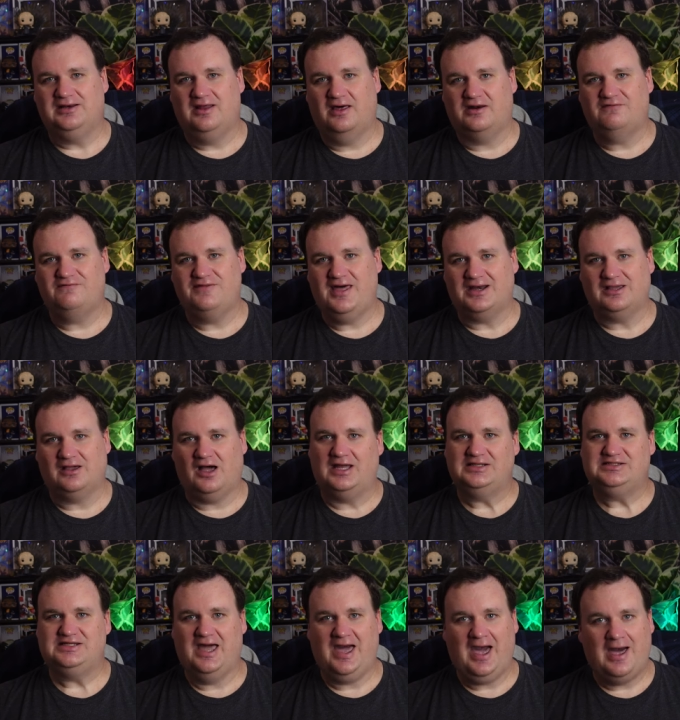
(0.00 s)
none of that
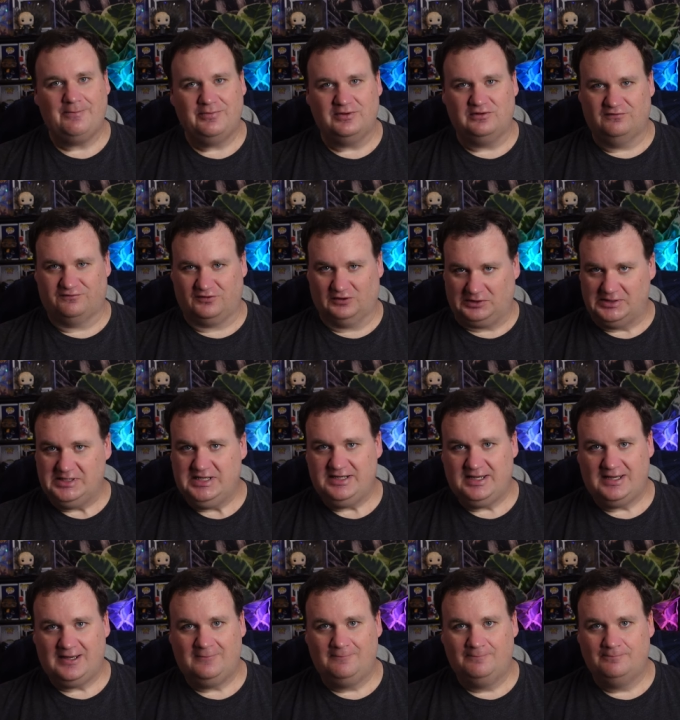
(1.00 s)
got to happen for
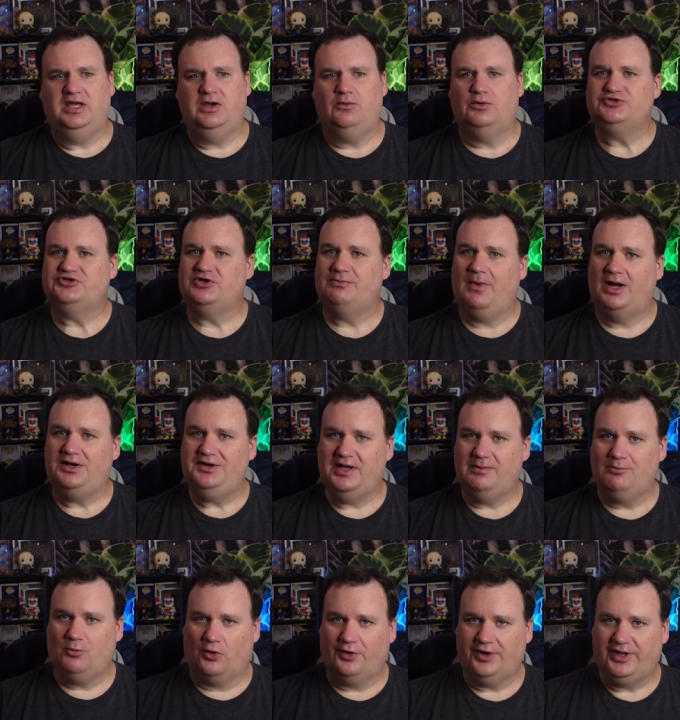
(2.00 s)
Lynda. It was a Monday
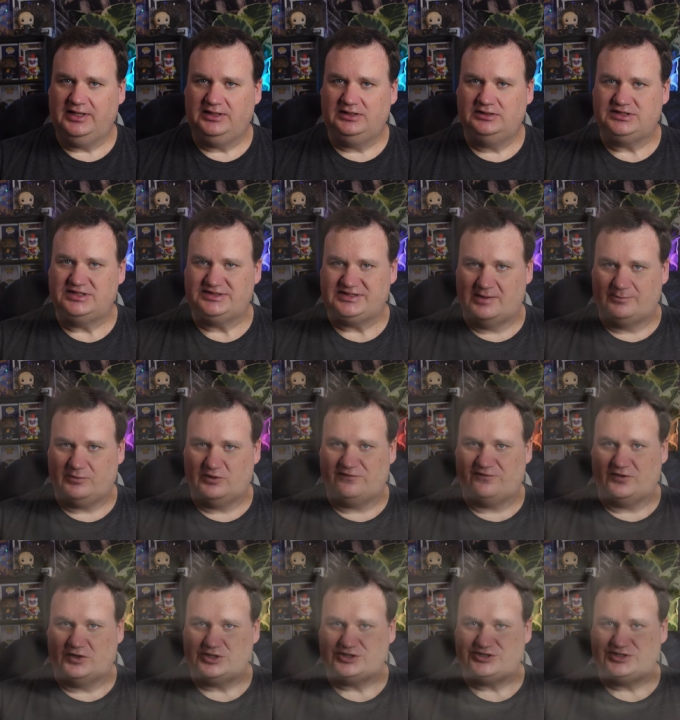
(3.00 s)
morning, December
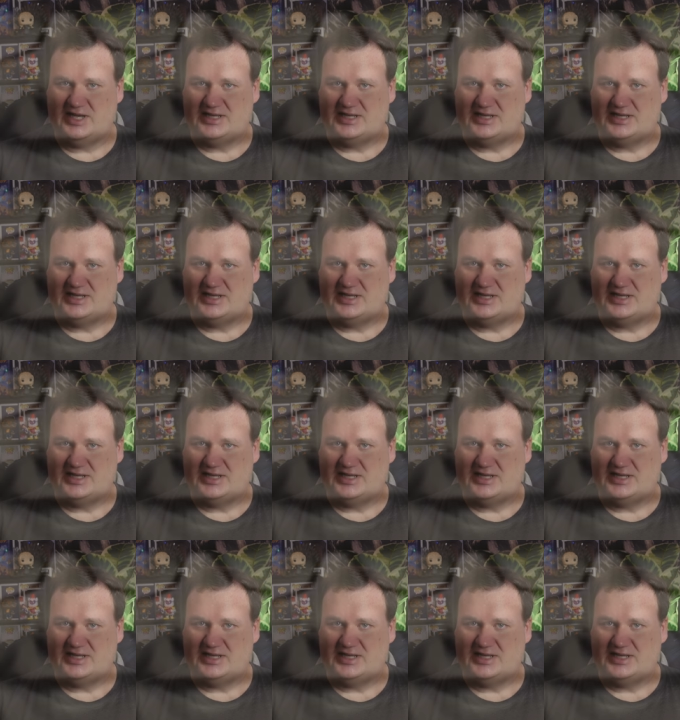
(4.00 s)
1st,